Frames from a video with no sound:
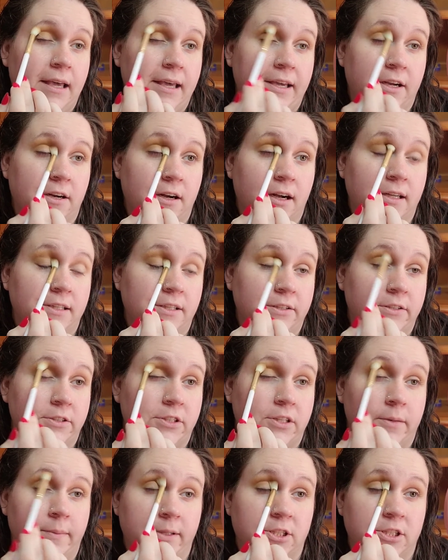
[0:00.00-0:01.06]
here on
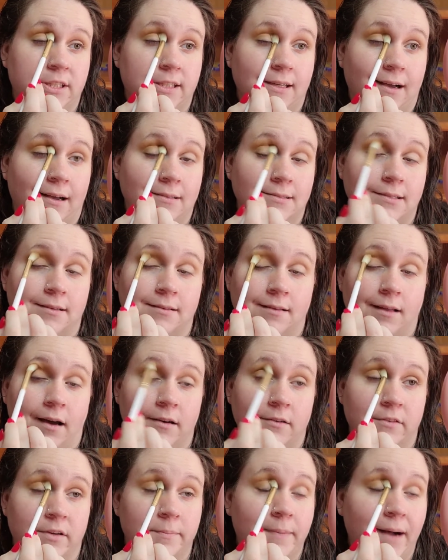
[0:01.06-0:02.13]
YouTube, and she does a lot
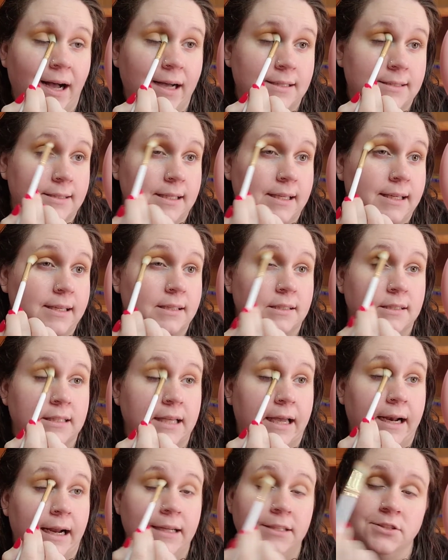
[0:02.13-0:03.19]
of unboxings,
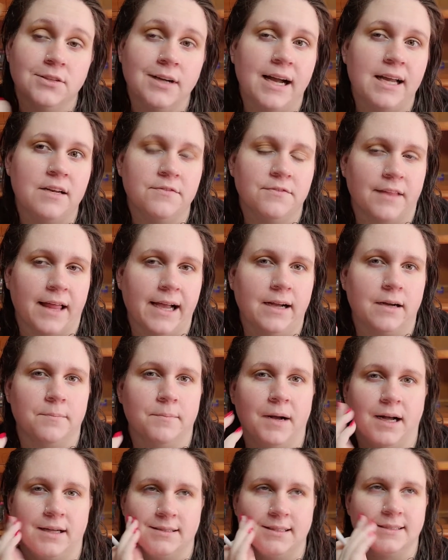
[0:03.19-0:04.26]
and I do kind of like
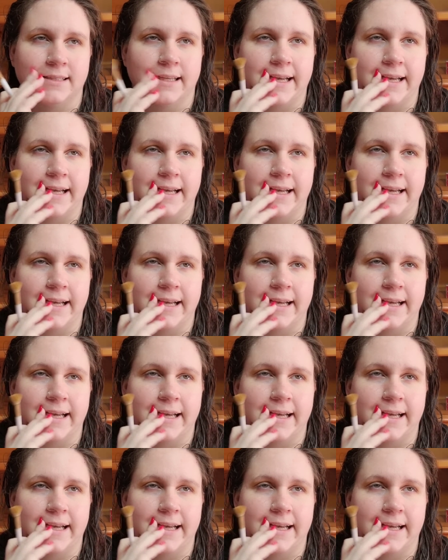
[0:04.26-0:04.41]
unboxings.